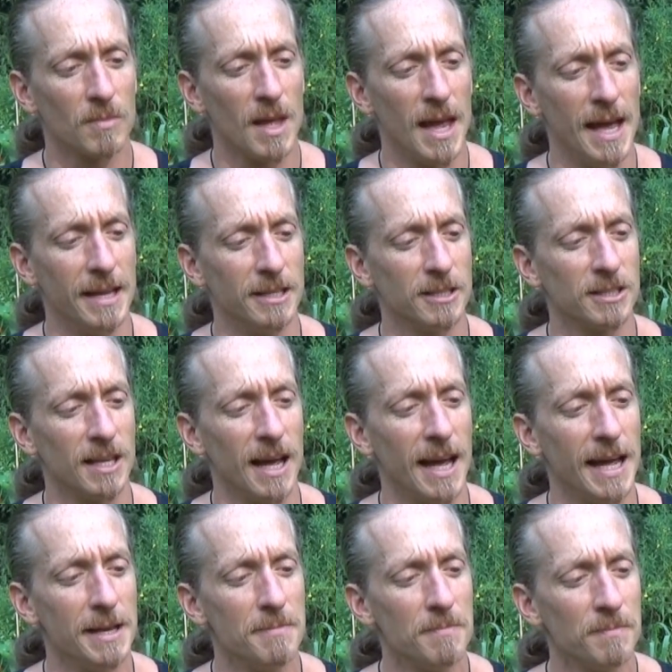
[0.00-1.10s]
and
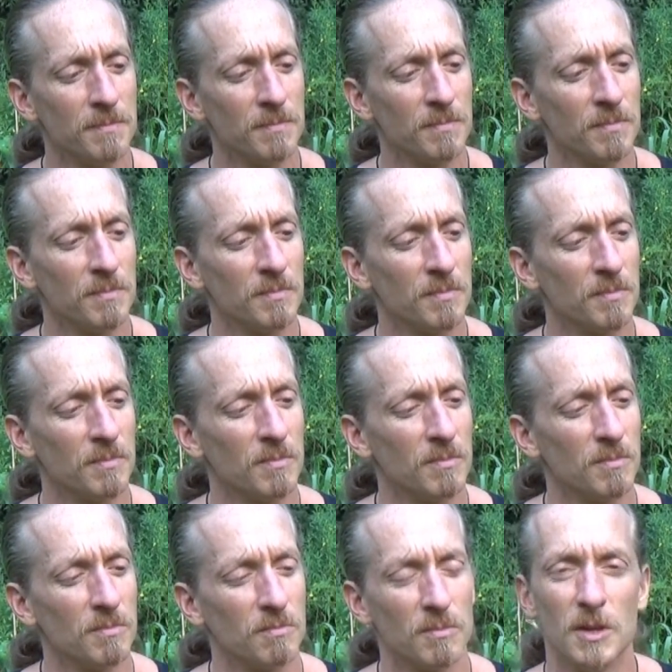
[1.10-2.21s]
decide,
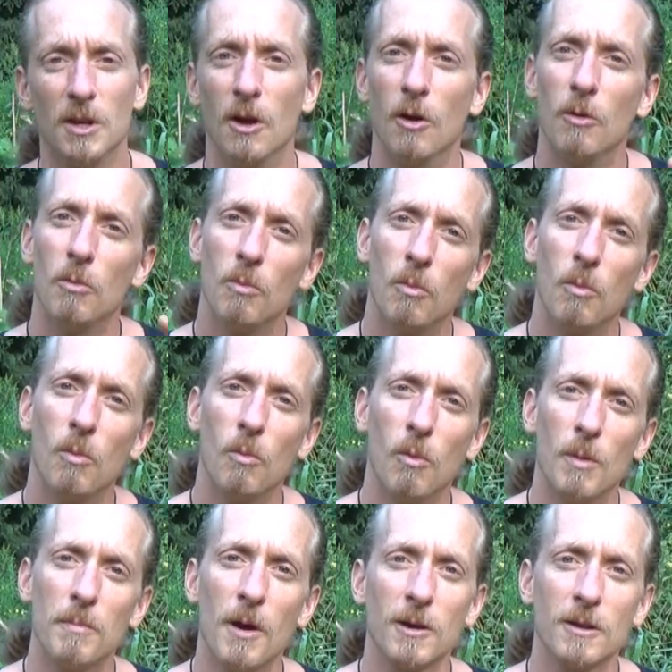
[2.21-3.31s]
you know,
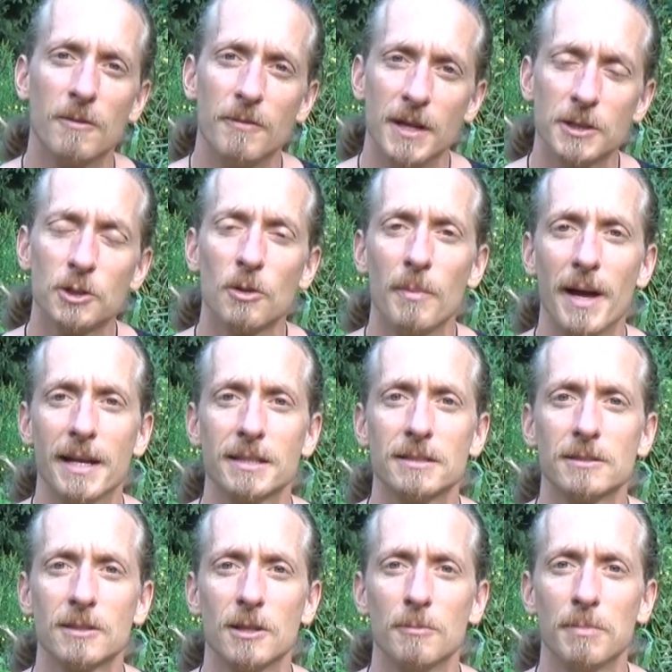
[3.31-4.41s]
what part conventional medicine
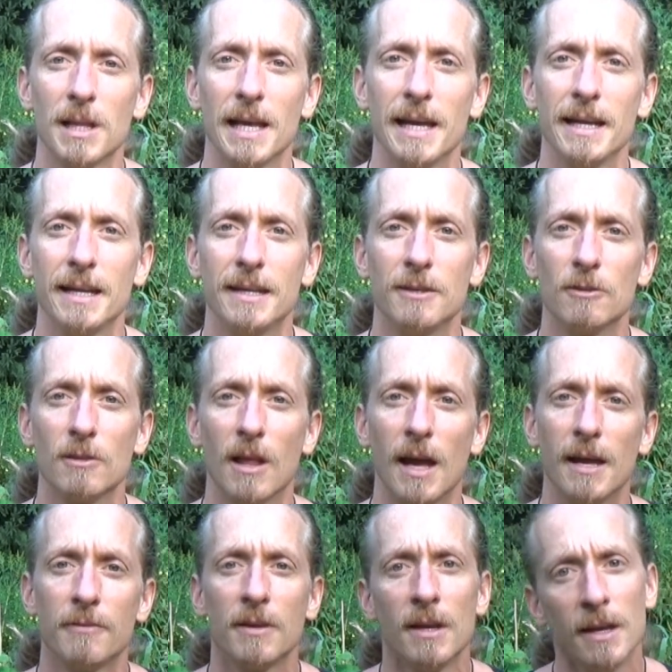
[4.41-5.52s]
is going to play in your
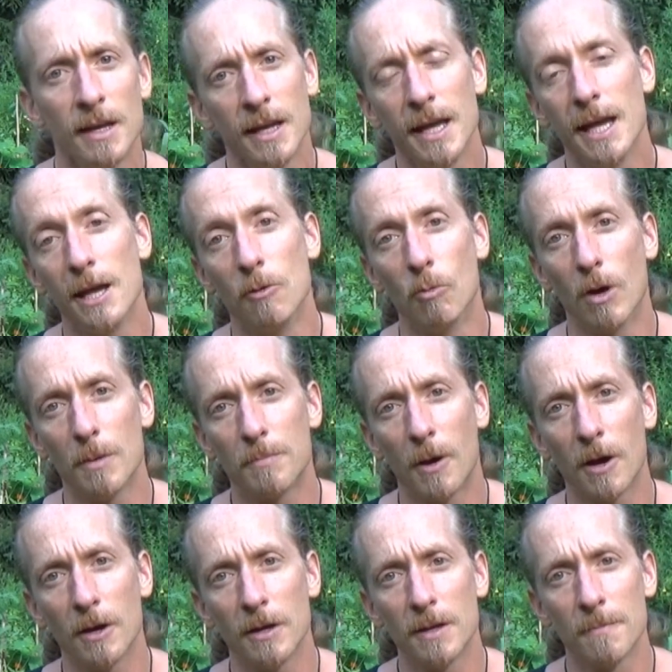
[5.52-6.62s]
life and what
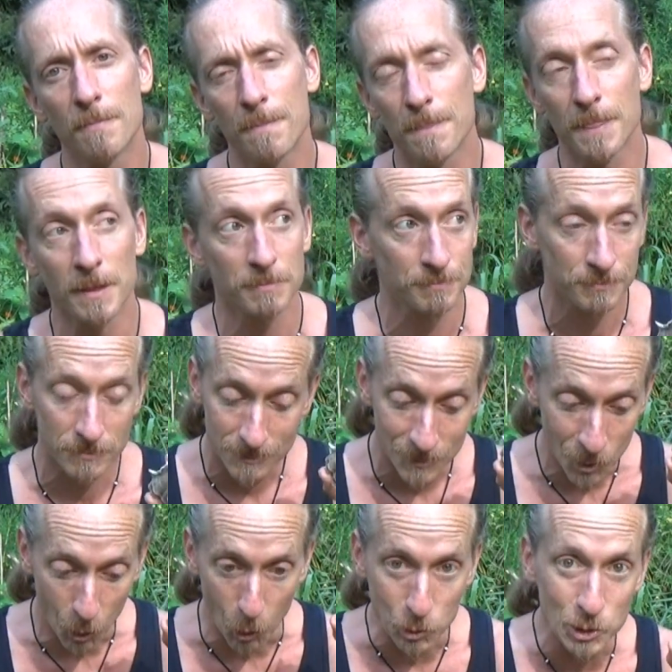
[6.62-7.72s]
part
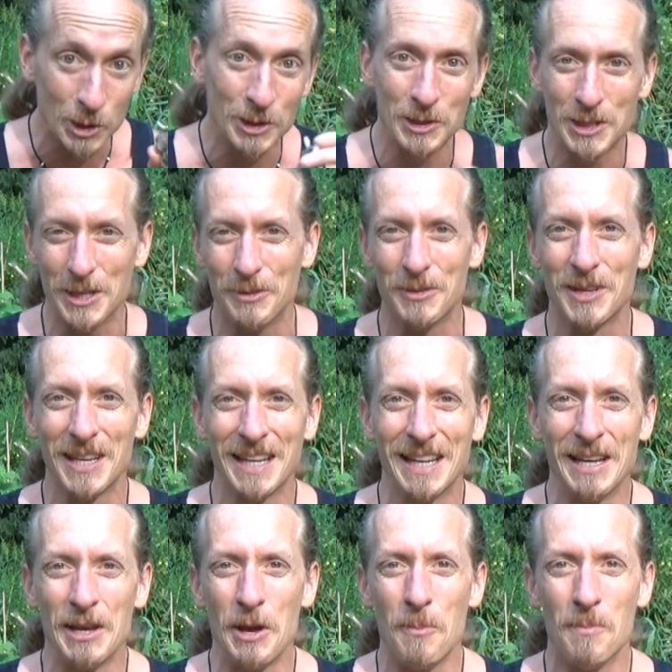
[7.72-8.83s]
alternative
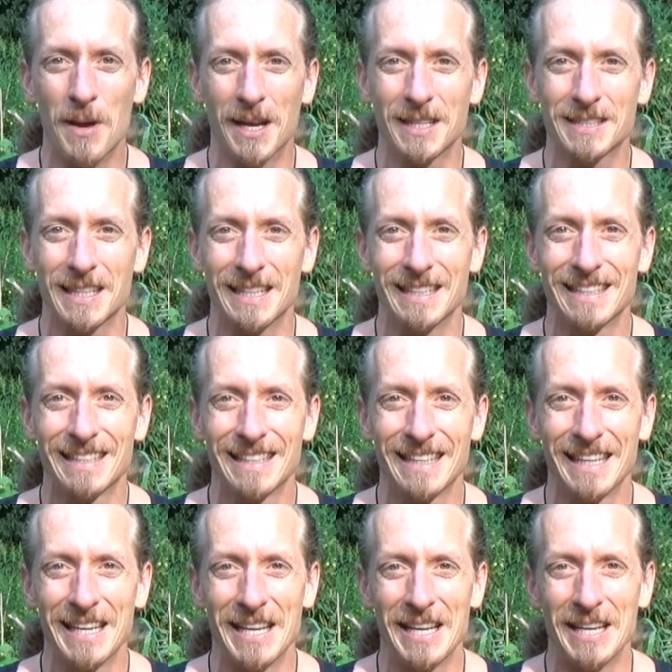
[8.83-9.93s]
medicine
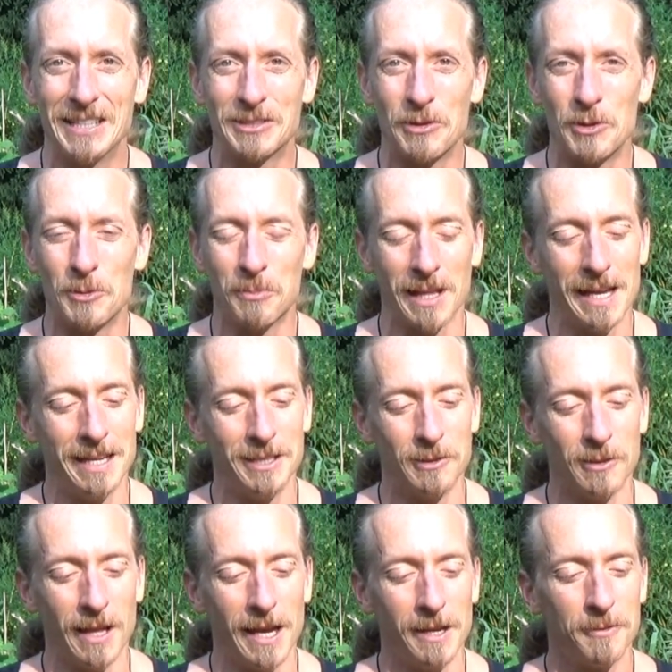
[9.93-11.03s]
is going to play in
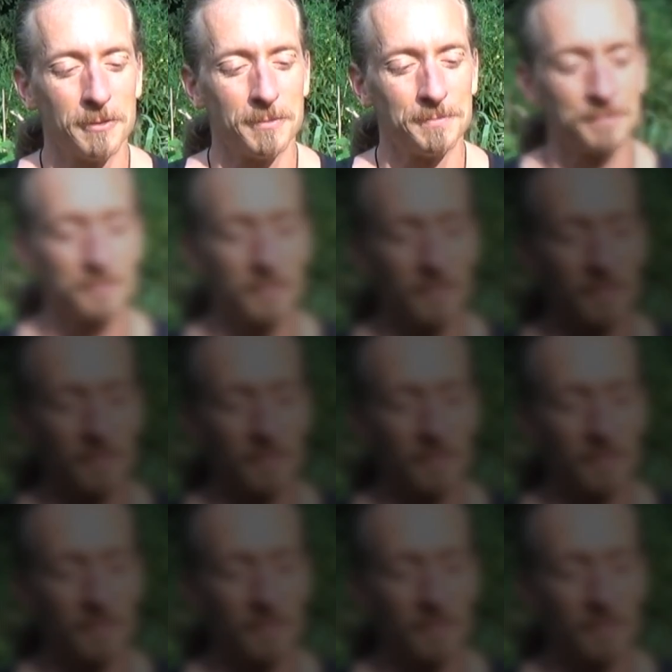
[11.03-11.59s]
your life.